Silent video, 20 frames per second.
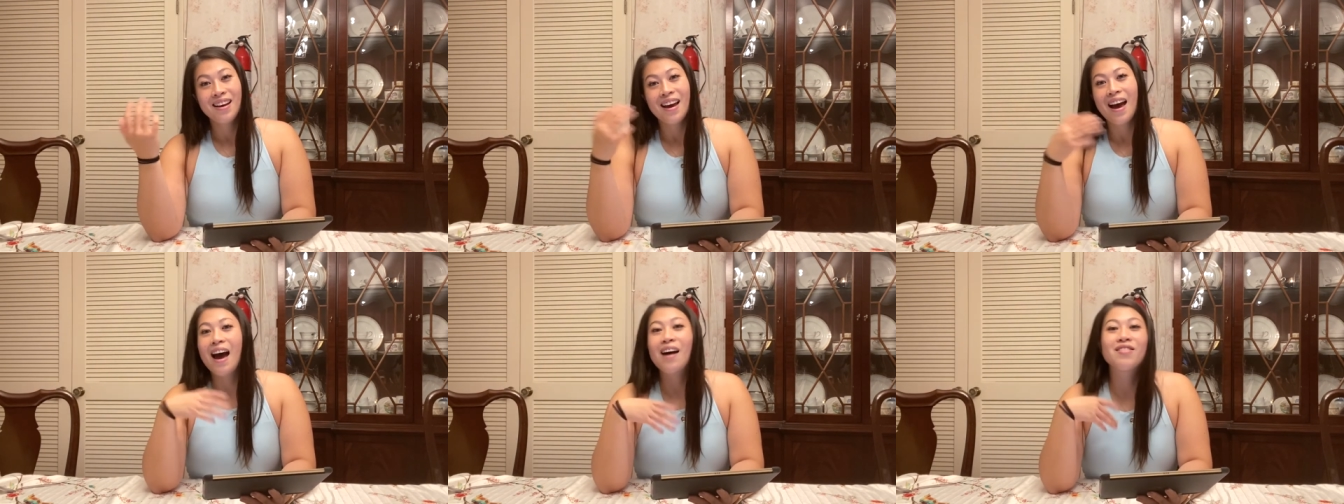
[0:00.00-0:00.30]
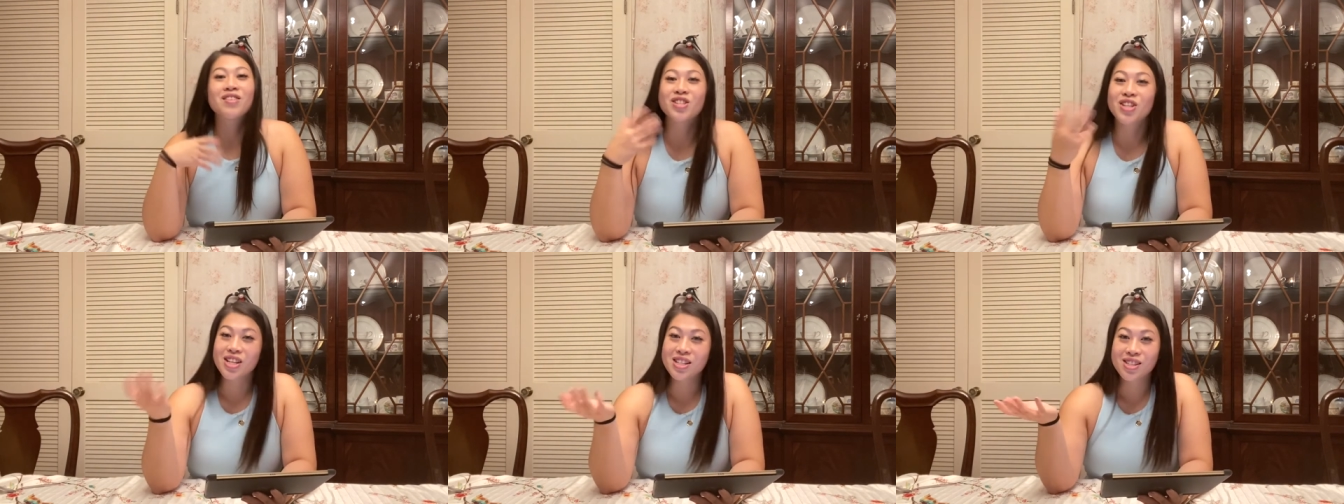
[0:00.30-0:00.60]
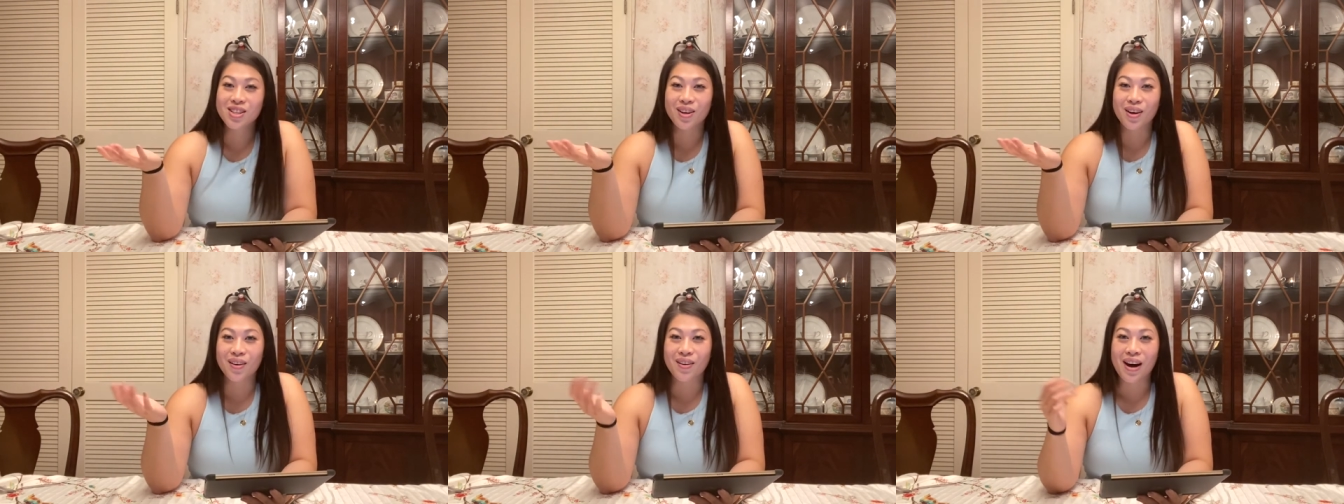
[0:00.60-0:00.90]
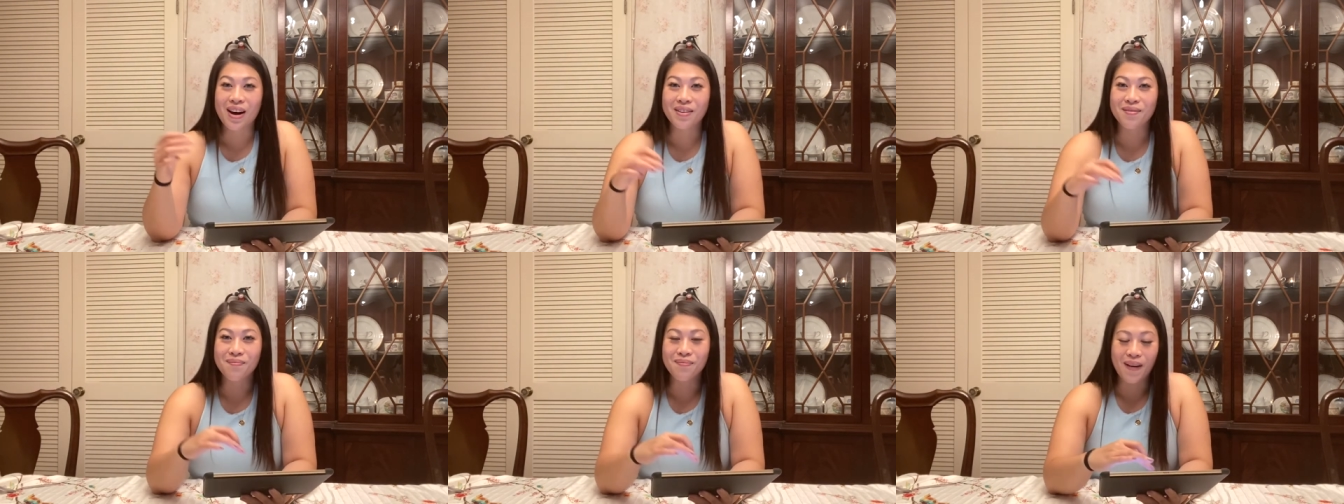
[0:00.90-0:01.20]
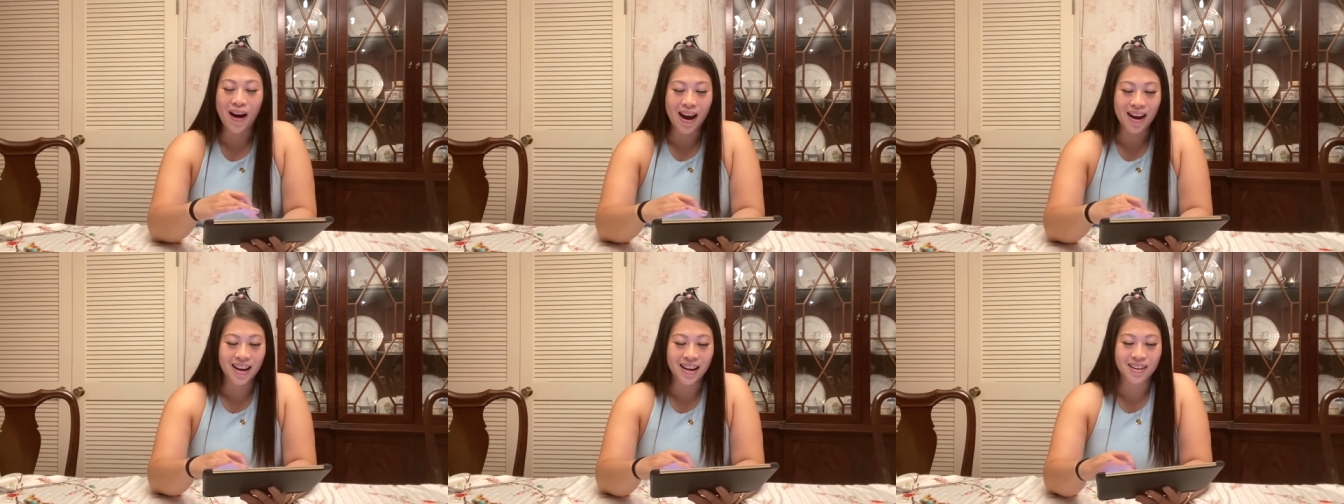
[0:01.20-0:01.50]
have the chance to go out and
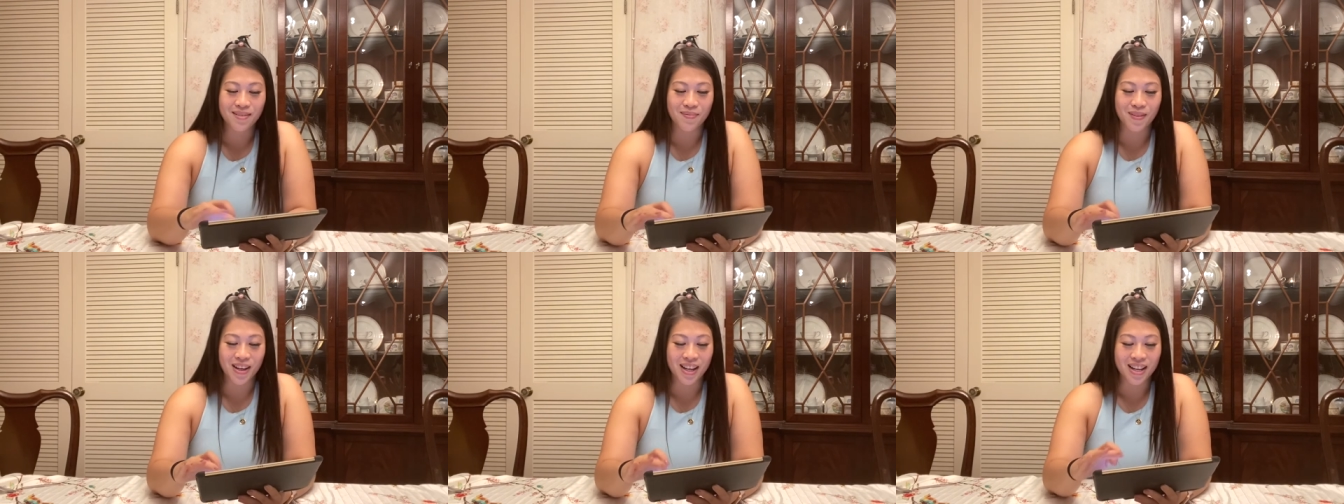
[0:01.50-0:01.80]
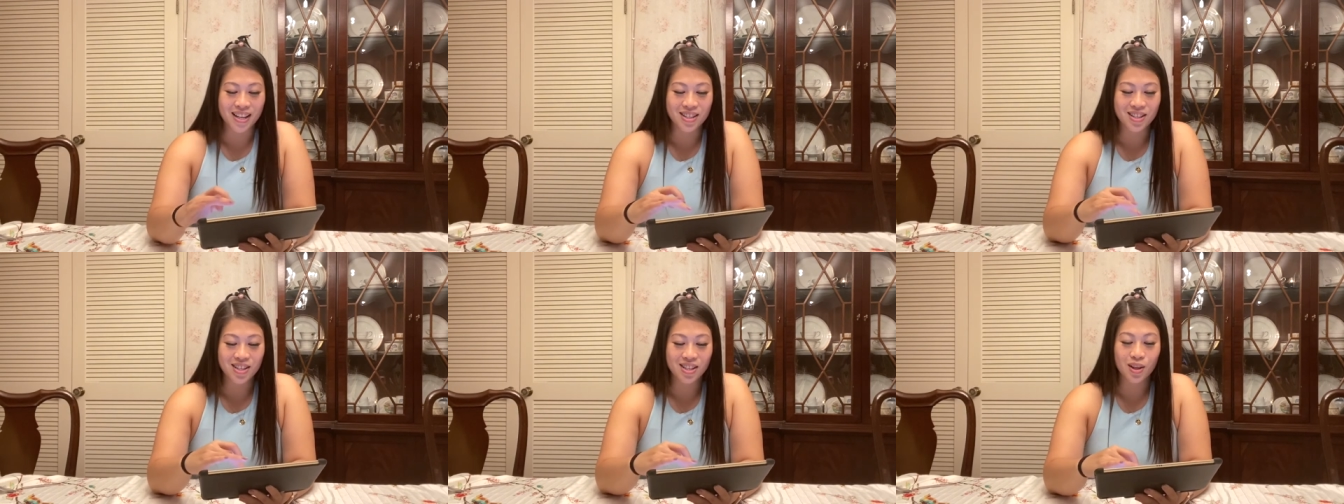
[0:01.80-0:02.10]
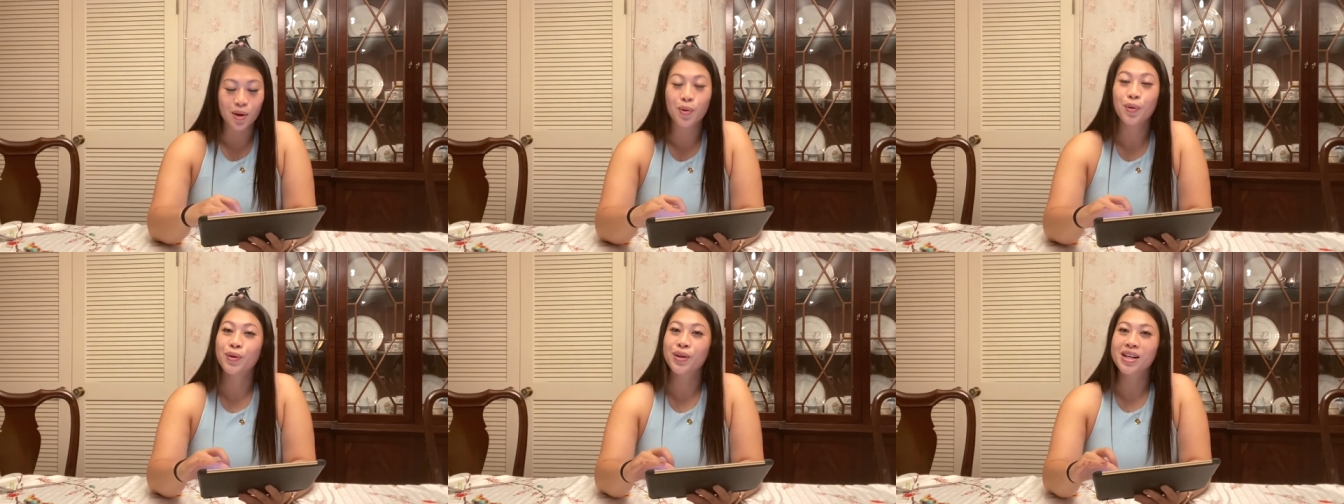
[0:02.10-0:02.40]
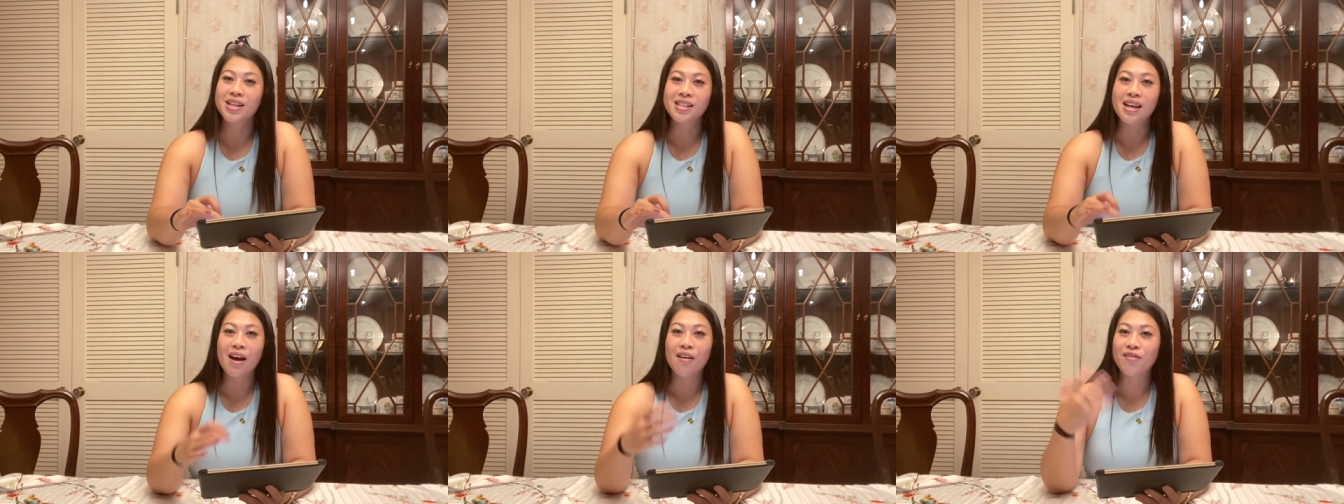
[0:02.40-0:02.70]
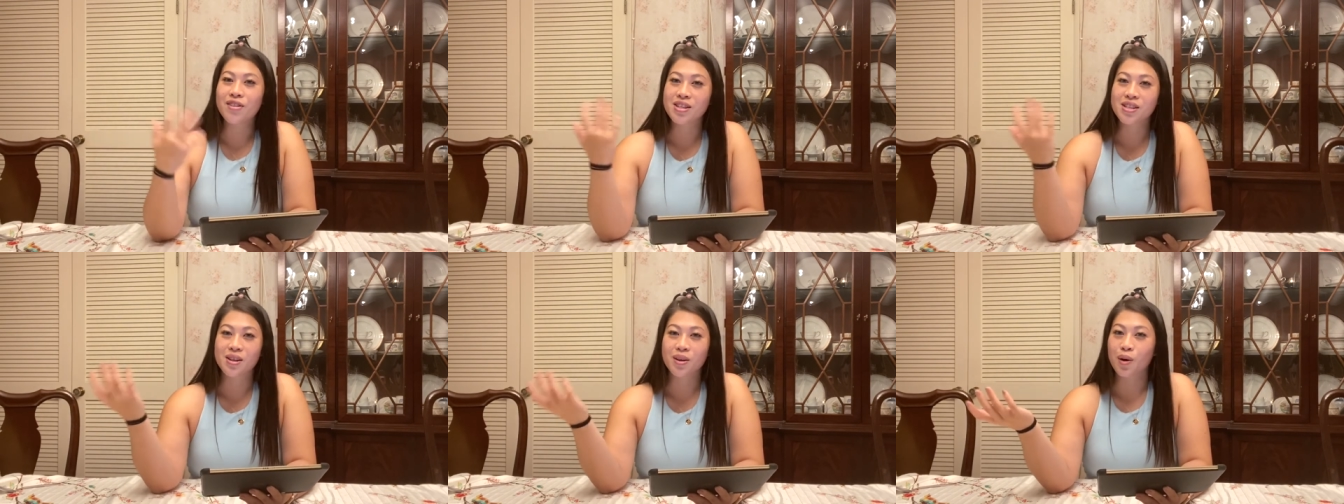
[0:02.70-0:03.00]
buy it, but it's just cool because
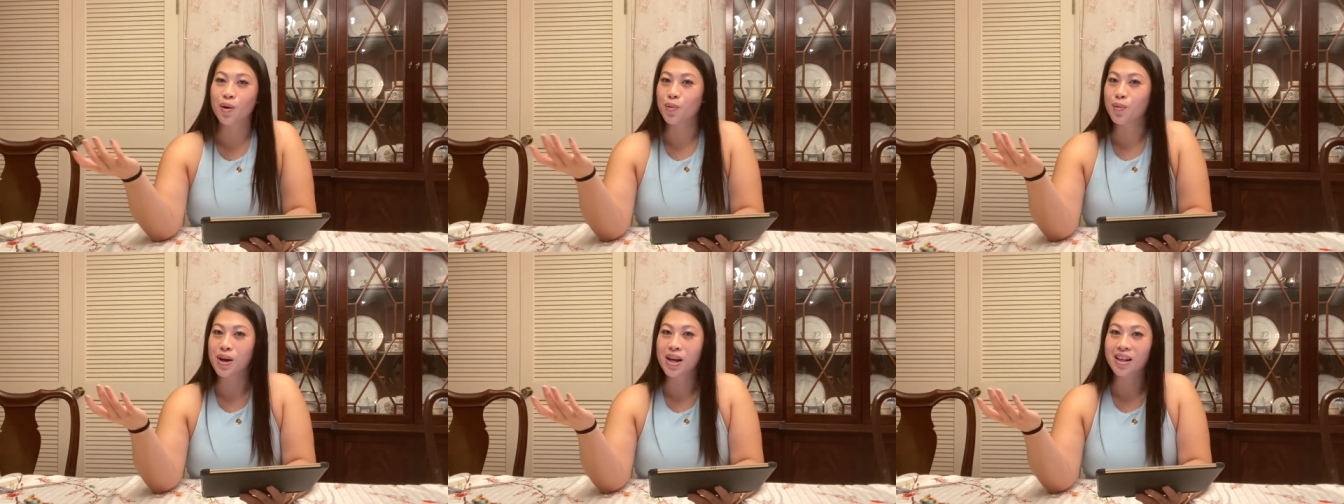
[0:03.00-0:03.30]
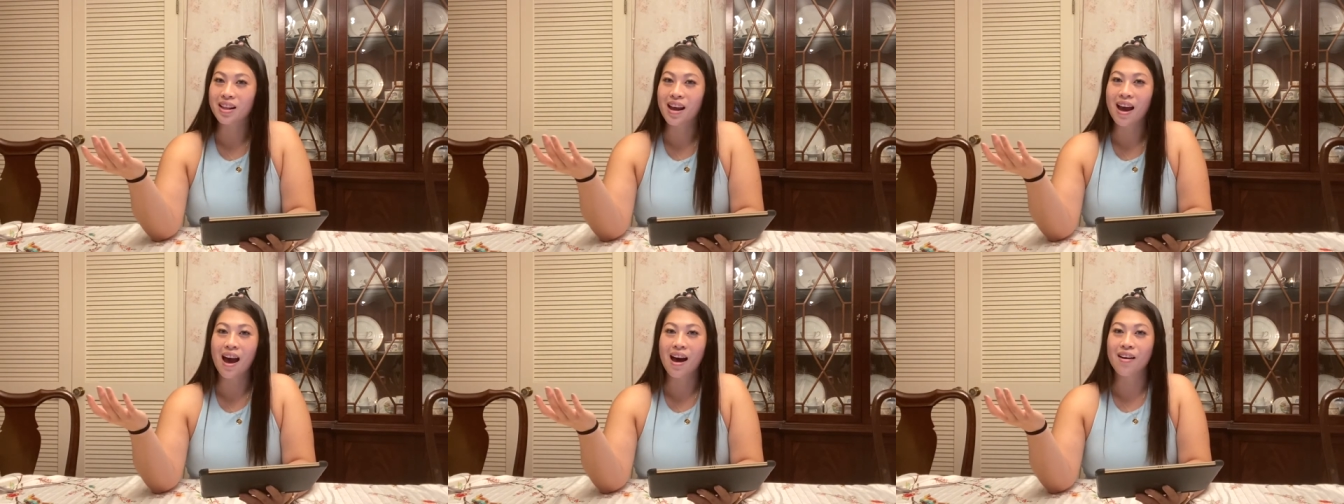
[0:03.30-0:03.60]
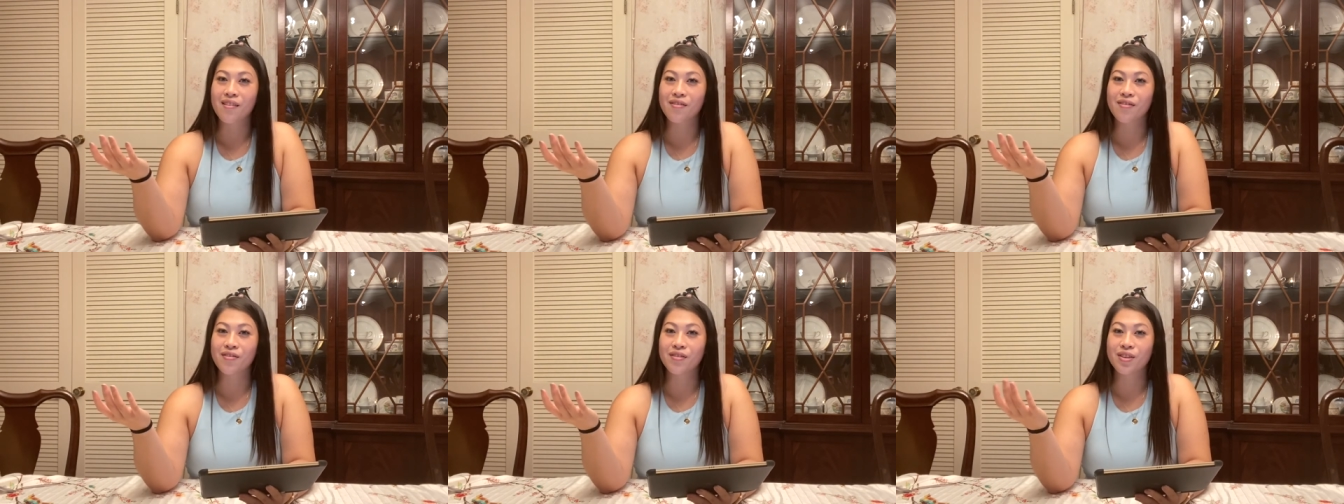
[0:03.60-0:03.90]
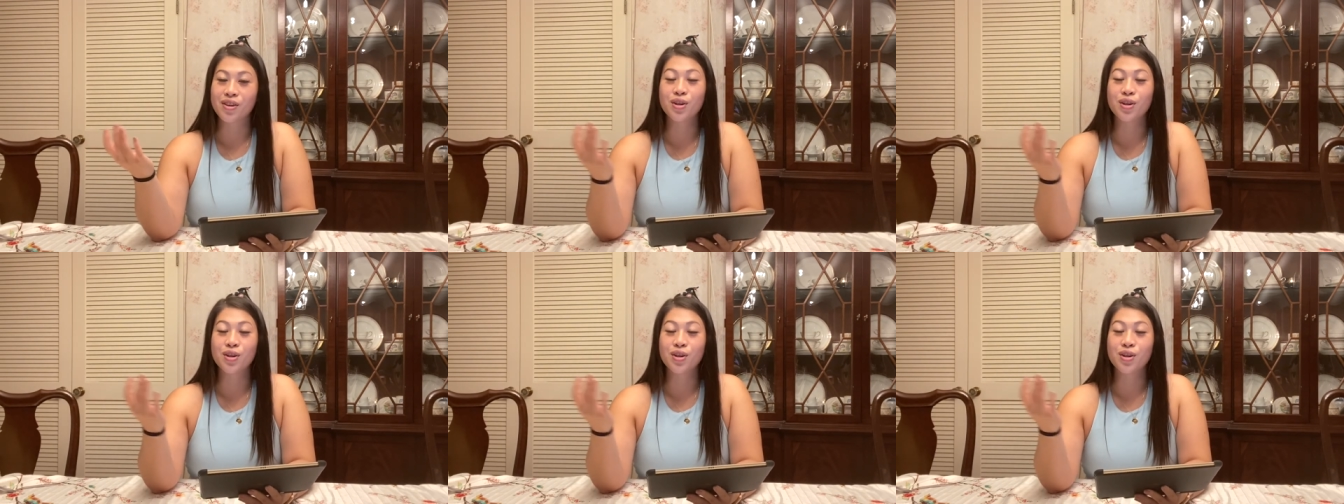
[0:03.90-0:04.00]
every single week they have